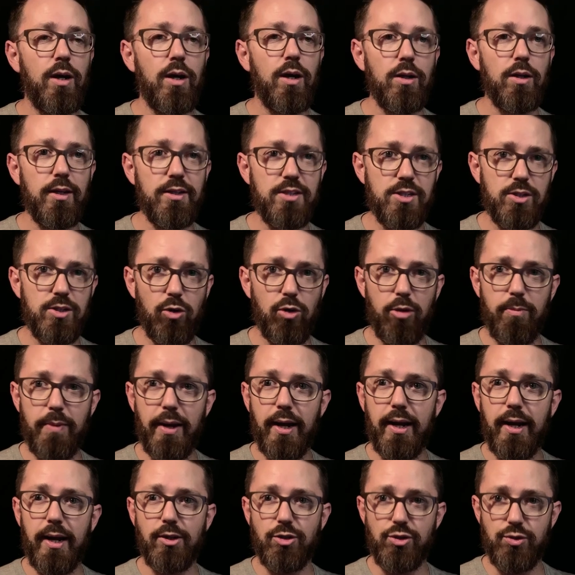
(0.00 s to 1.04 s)
let's talk
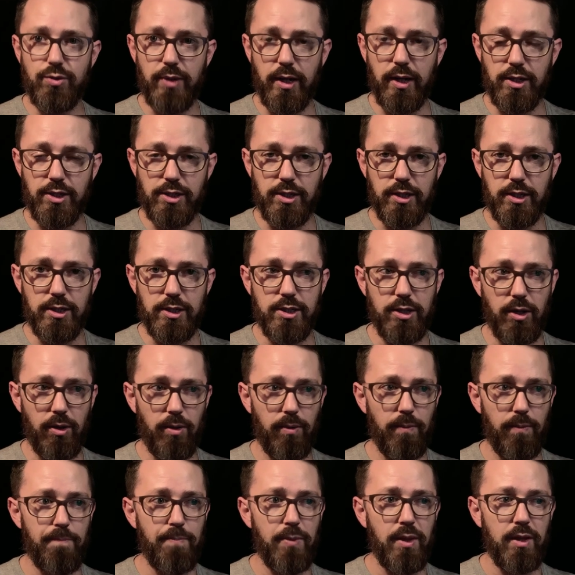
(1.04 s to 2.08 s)
about our strategy. So